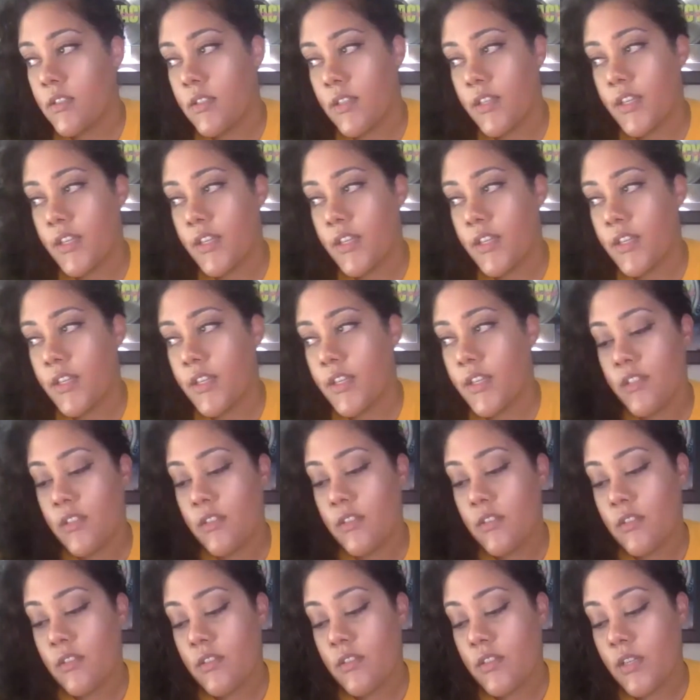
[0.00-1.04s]
it's a good
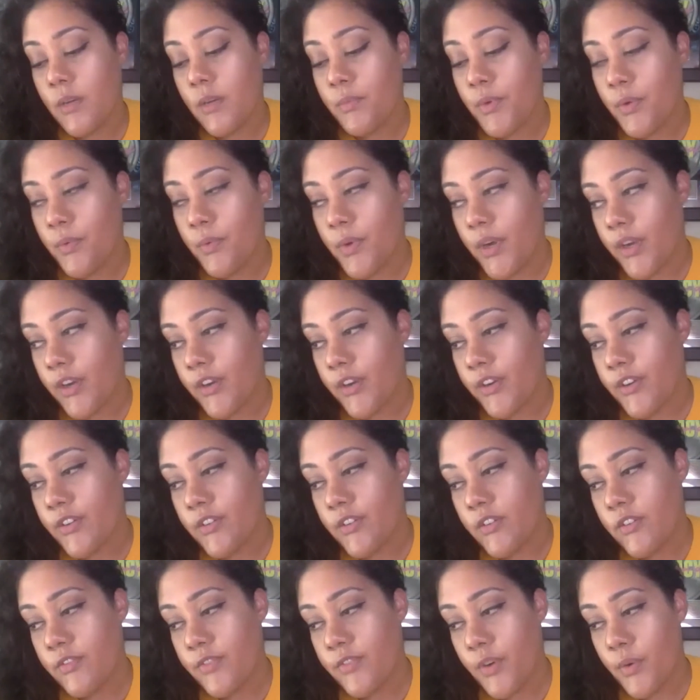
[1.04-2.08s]
summer record
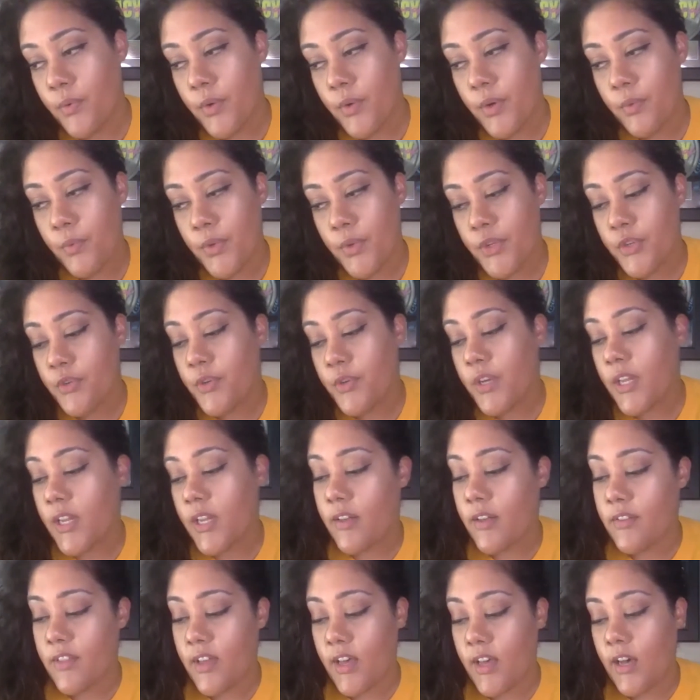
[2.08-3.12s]
for when we do get
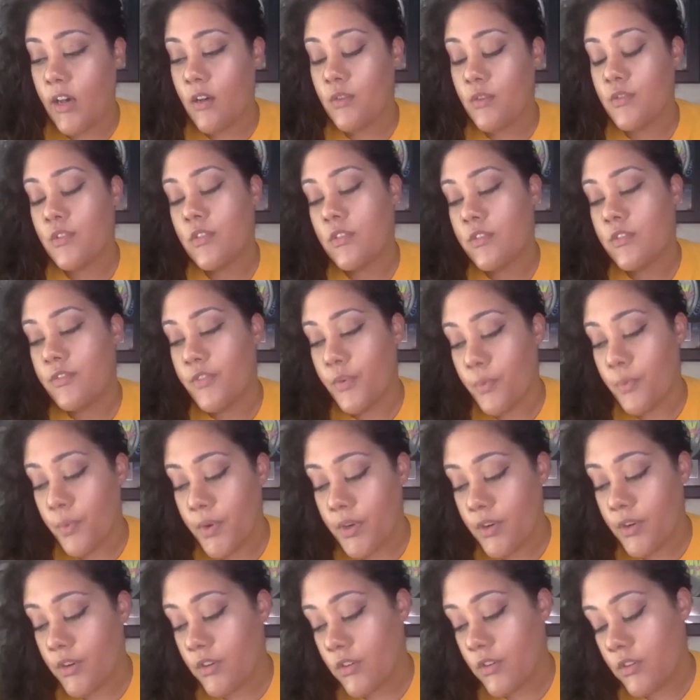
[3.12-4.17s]
out the house for
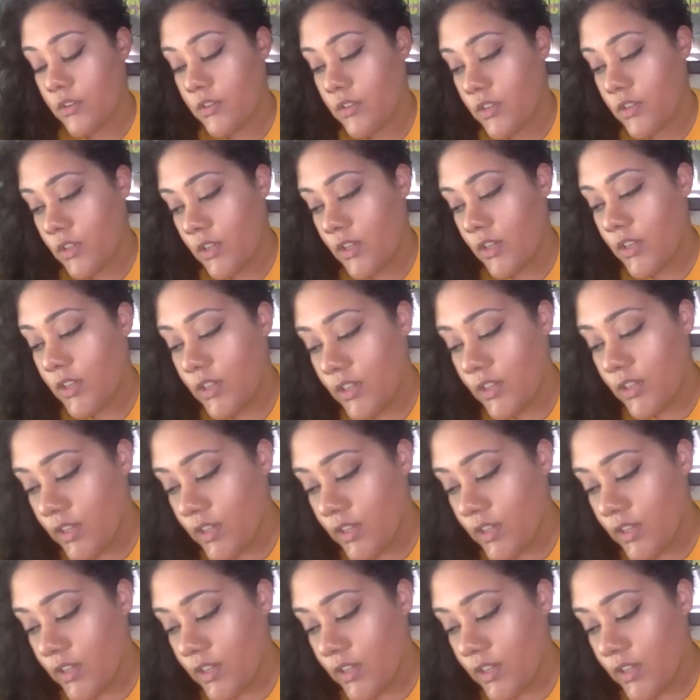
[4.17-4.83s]
real. Uh